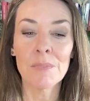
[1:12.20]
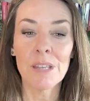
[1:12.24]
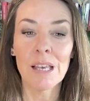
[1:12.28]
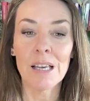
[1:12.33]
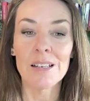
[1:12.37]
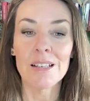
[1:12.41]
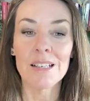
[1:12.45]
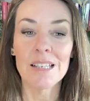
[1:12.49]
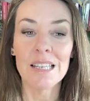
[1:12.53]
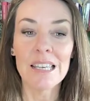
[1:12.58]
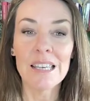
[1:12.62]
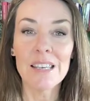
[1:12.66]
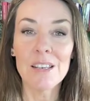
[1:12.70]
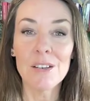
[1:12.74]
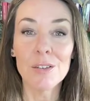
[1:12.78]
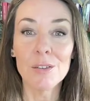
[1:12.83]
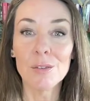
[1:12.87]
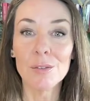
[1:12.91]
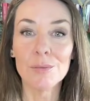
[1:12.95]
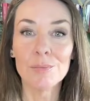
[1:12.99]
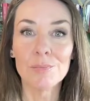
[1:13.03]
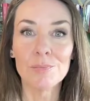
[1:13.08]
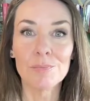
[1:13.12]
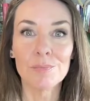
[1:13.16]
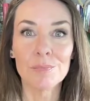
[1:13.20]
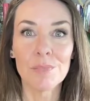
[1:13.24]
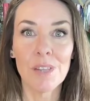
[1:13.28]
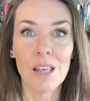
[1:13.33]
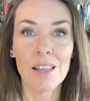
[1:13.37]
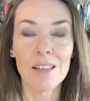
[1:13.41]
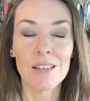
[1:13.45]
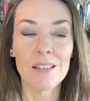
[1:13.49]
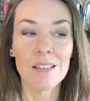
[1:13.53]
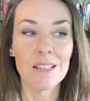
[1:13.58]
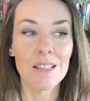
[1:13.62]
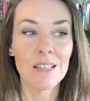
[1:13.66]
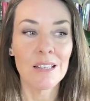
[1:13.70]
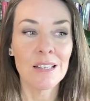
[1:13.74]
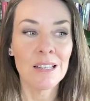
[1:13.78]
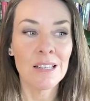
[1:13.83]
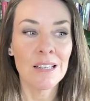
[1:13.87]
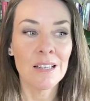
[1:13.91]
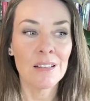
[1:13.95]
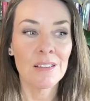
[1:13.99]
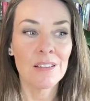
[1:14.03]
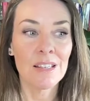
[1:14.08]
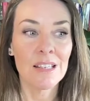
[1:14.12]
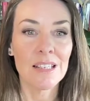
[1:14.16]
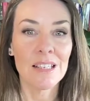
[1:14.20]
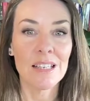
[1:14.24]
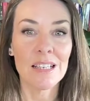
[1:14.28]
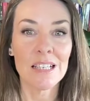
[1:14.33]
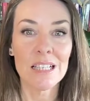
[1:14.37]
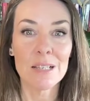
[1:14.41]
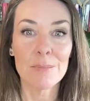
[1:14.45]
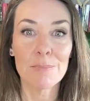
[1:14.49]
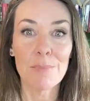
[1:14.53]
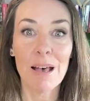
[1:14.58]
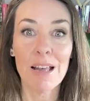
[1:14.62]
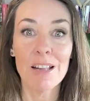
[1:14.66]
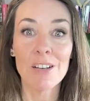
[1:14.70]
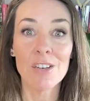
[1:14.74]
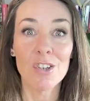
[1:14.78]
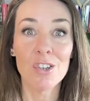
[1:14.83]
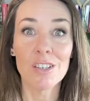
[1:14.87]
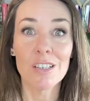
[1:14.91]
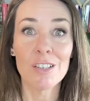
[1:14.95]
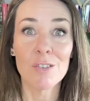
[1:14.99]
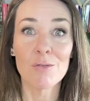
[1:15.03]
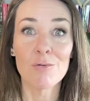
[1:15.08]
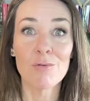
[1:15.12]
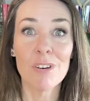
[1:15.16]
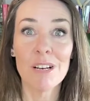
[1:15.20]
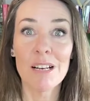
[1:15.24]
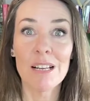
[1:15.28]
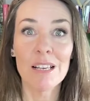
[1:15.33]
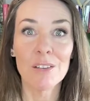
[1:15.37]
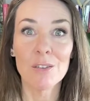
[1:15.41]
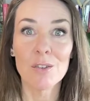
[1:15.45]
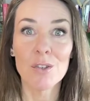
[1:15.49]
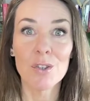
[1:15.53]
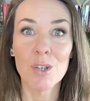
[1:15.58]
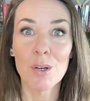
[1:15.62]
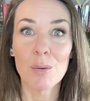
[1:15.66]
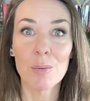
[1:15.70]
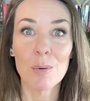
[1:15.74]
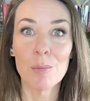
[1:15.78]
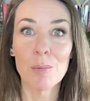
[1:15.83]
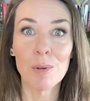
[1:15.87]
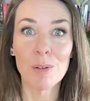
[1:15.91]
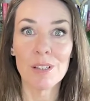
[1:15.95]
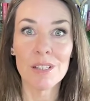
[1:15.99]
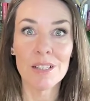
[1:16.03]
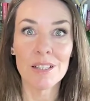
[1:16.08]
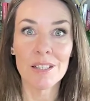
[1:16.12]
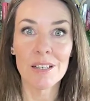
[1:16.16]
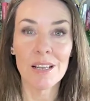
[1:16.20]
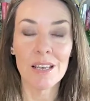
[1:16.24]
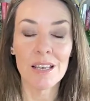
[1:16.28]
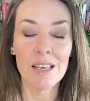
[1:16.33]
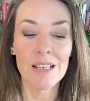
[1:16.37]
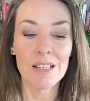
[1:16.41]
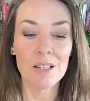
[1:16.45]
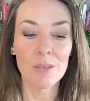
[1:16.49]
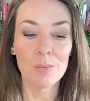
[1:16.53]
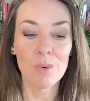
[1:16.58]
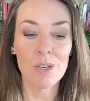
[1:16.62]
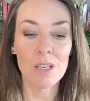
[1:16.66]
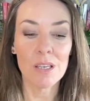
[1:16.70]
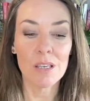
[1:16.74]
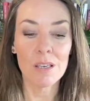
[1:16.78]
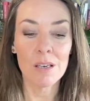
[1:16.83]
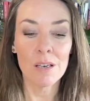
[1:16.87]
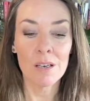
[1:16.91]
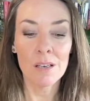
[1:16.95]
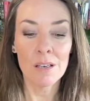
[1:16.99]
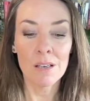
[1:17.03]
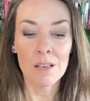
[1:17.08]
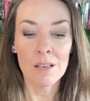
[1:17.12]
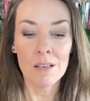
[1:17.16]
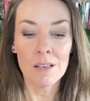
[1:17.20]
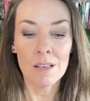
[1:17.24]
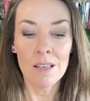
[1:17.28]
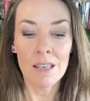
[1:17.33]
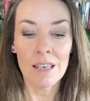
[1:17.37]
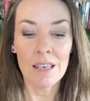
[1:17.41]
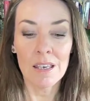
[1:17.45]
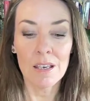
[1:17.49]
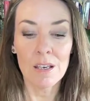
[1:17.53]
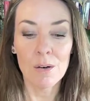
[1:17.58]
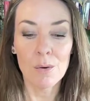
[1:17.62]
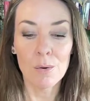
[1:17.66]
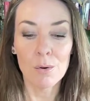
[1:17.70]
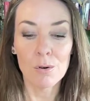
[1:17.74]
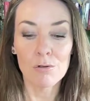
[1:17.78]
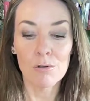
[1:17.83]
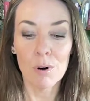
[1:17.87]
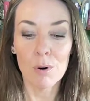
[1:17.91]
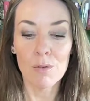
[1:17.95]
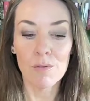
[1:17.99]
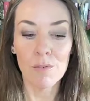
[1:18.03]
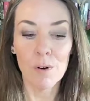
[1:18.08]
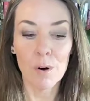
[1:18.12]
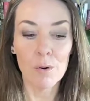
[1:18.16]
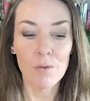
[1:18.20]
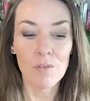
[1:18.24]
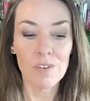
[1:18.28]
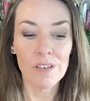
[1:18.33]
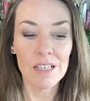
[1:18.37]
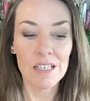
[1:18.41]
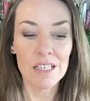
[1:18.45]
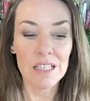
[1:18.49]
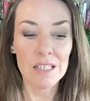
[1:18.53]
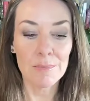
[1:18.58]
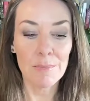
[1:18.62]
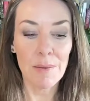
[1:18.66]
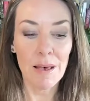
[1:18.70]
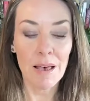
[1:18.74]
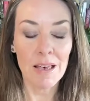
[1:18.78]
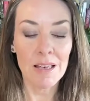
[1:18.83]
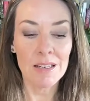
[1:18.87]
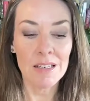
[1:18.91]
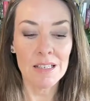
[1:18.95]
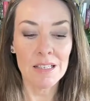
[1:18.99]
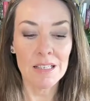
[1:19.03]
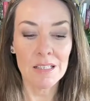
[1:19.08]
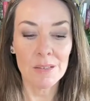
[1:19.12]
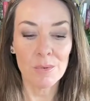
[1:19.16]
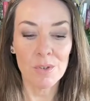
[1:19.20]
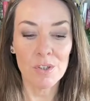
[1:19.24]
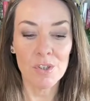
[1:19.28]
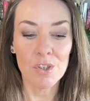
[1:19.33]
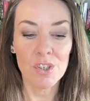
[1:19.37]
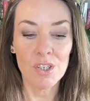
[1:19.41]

and heal? And this expansion is really unstoppable, isn't it? As we heal, grow, evolve, and expand,